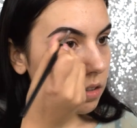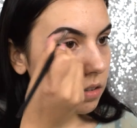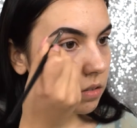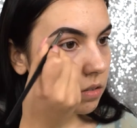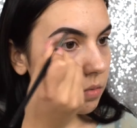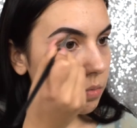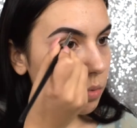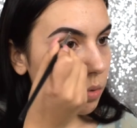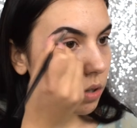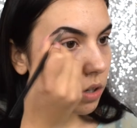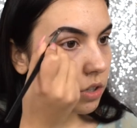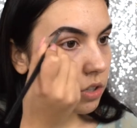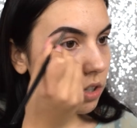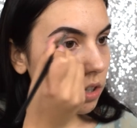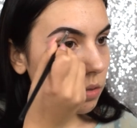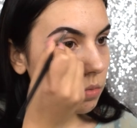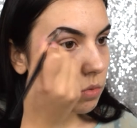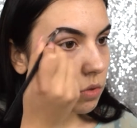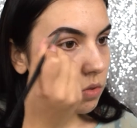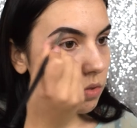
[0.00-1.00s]
The brush
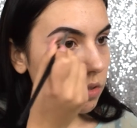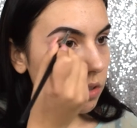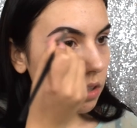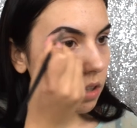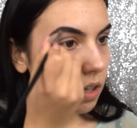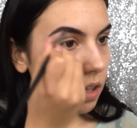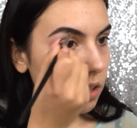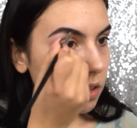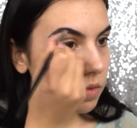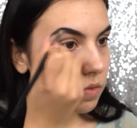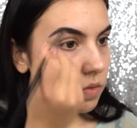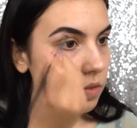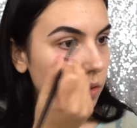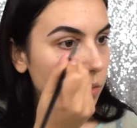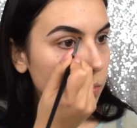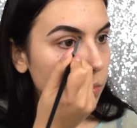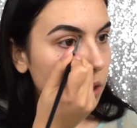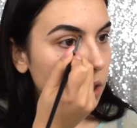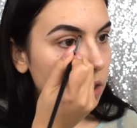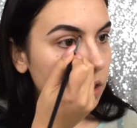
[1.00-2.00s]
I'm using is
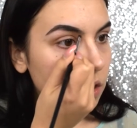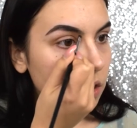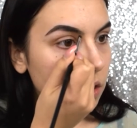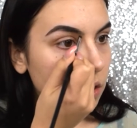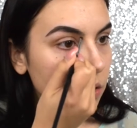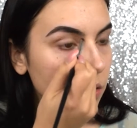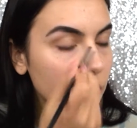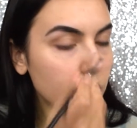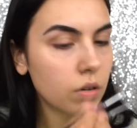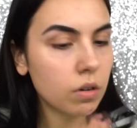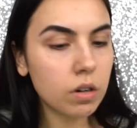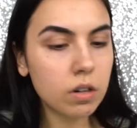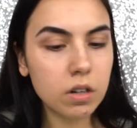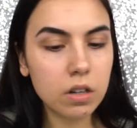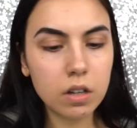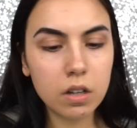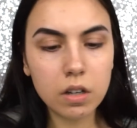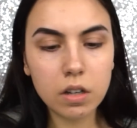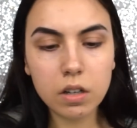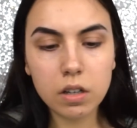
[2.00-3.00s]
from Melchior.
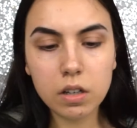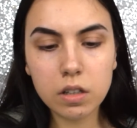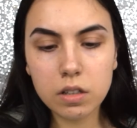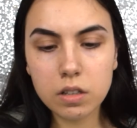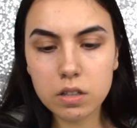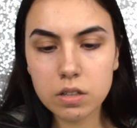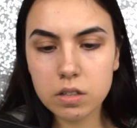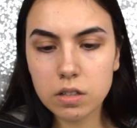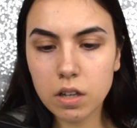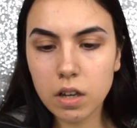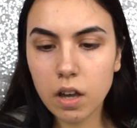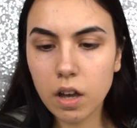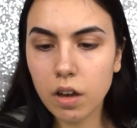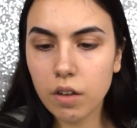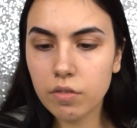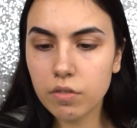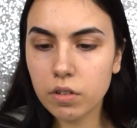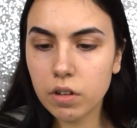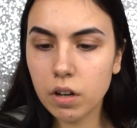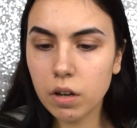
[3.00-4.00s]
It doesn't
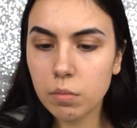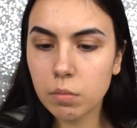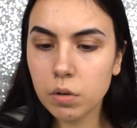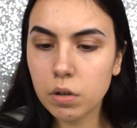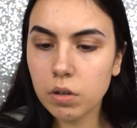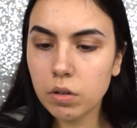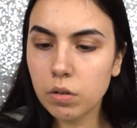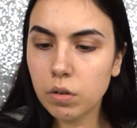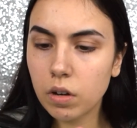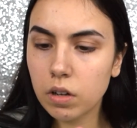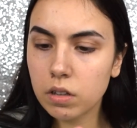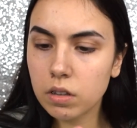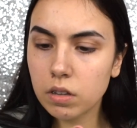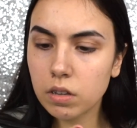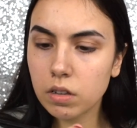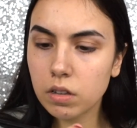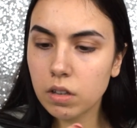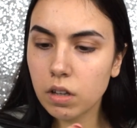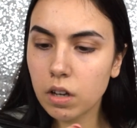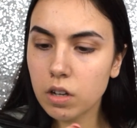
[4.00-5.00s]
have a number. Oh,
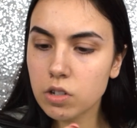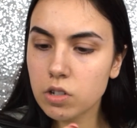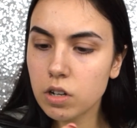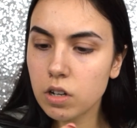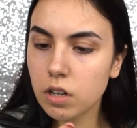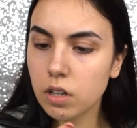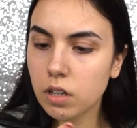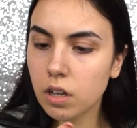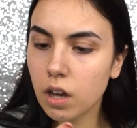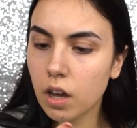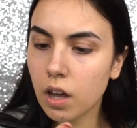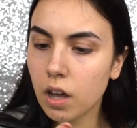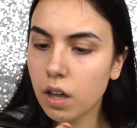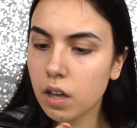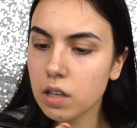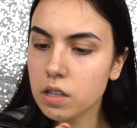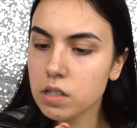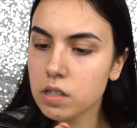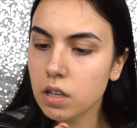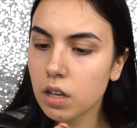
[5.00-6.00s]
actually it
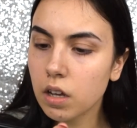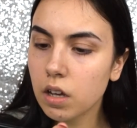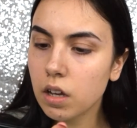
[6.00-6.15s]
has.